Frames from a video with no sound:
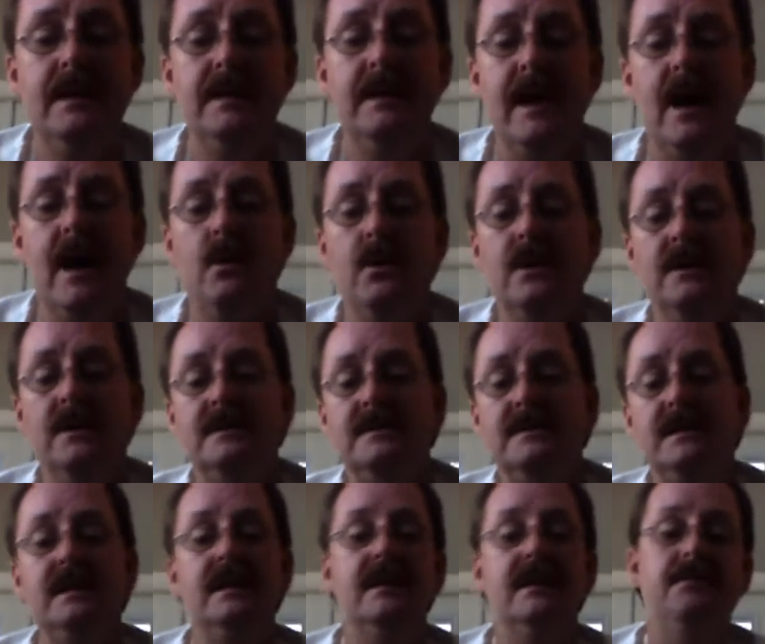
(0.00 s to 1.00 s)
Now we're going to
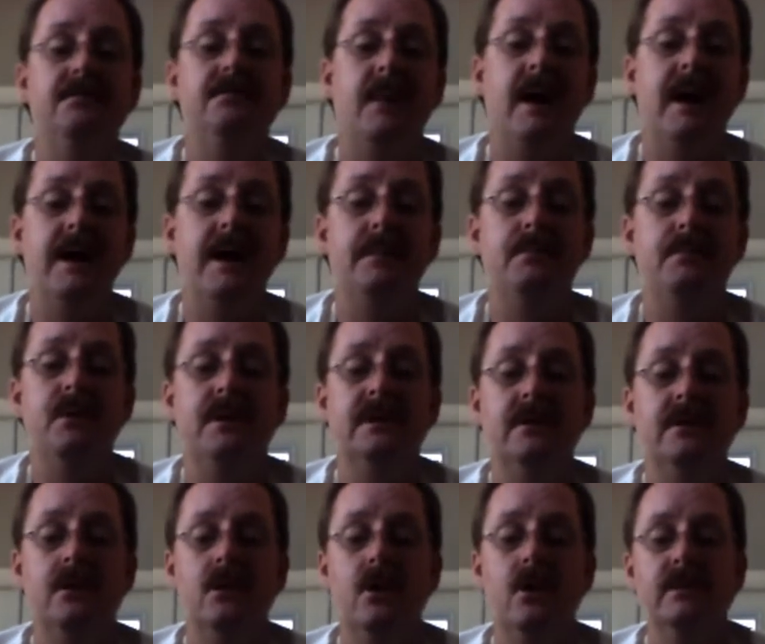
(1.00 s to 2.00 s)
see if by putting
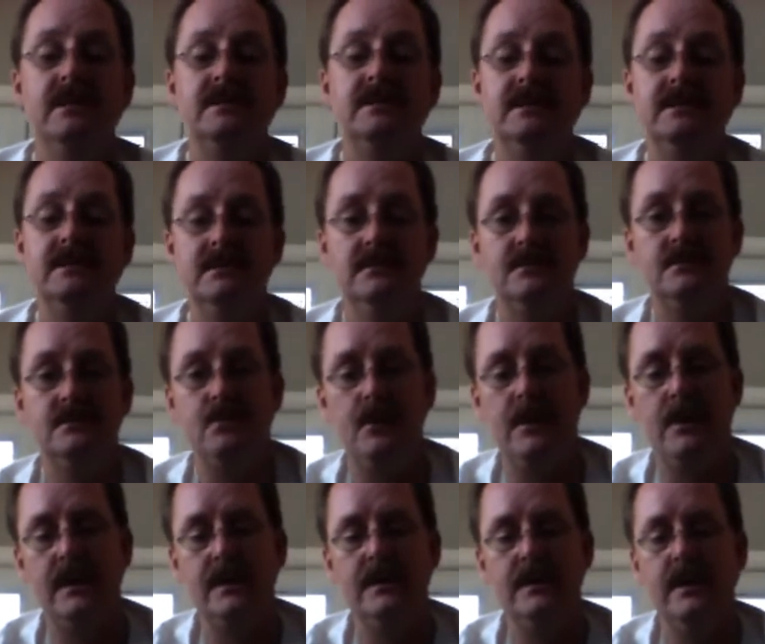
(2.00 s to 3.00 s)
the low resistance
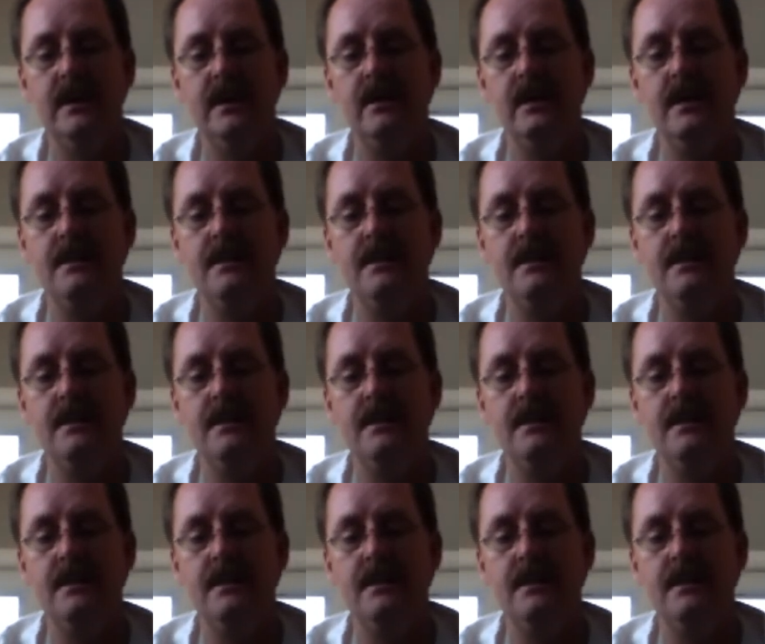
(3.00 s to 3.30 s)
spring in there,